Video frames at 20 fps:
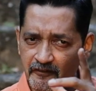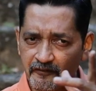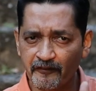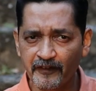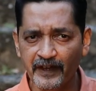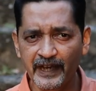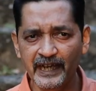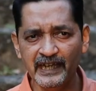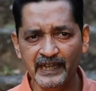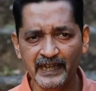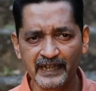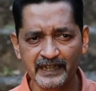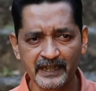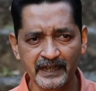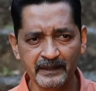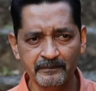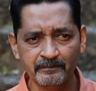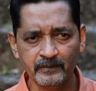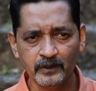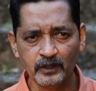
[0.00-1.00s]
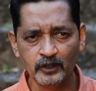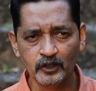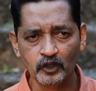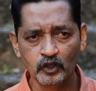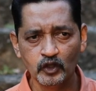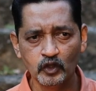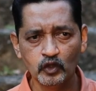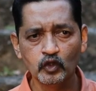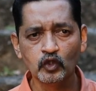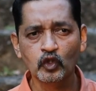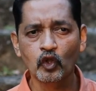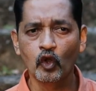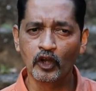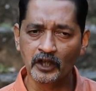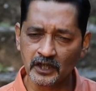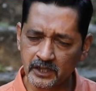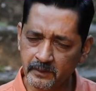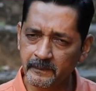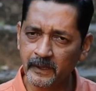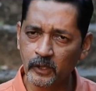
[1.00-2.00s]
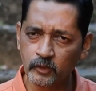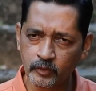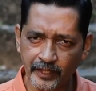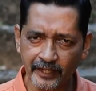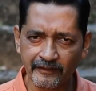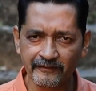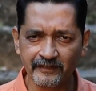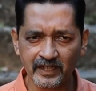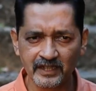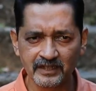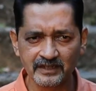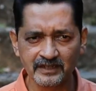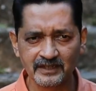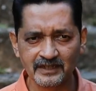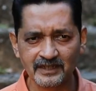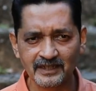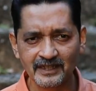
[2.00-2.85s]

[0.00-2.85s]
a failed attempt to conquer Mount Everest,